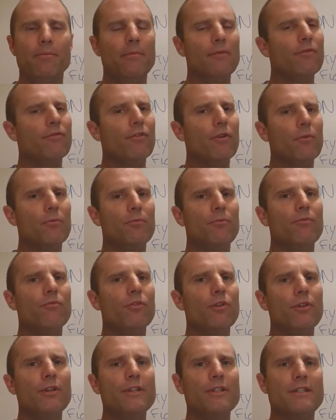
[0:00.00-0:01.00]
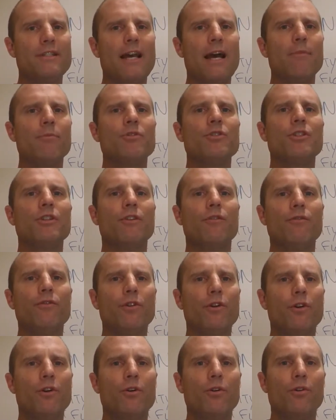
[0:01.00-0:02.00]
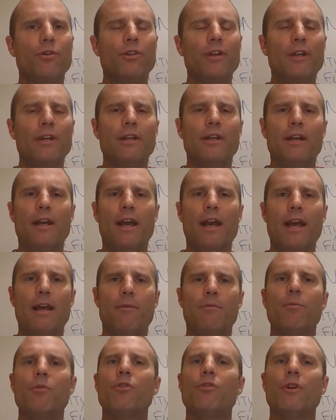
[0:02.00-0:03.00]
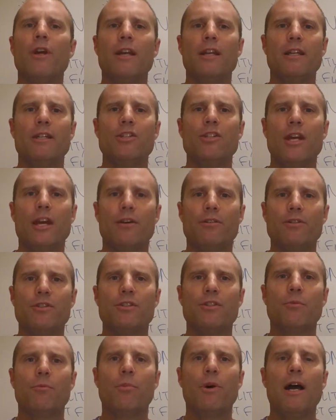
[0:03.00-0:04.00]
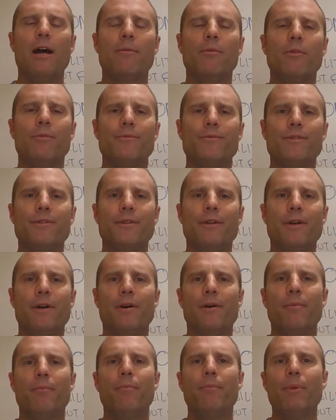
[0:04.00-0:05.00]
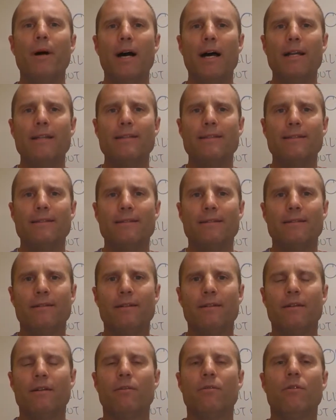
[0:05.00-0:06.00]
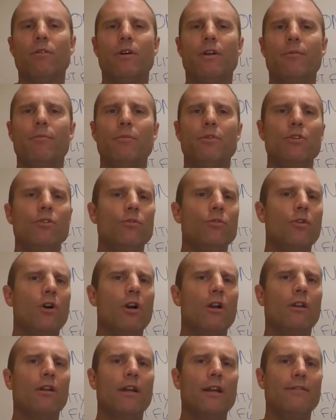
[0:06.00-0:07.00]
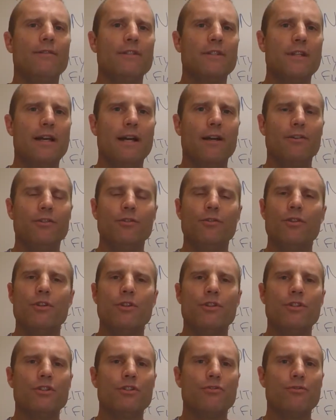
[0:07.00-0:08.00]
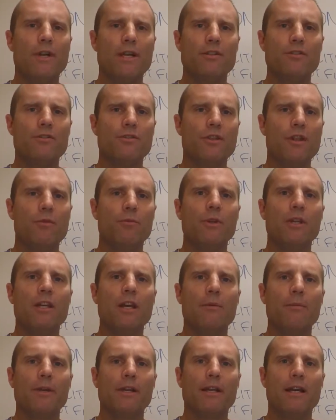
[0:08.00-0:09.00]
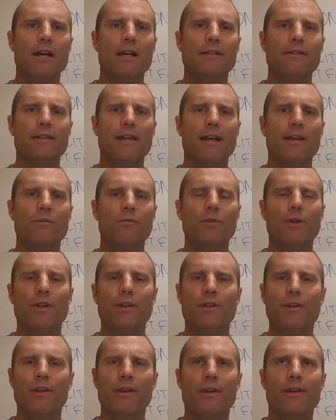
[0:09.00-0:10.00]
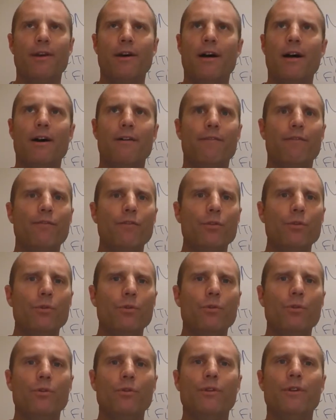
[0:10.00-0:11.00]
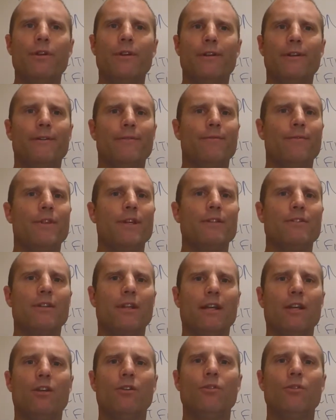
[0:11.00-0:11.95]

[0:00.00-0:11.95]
from really establishing a foothold and creating challenges and problems. But due to our lifestyle, due to the stressors that we come in contact with, food, things like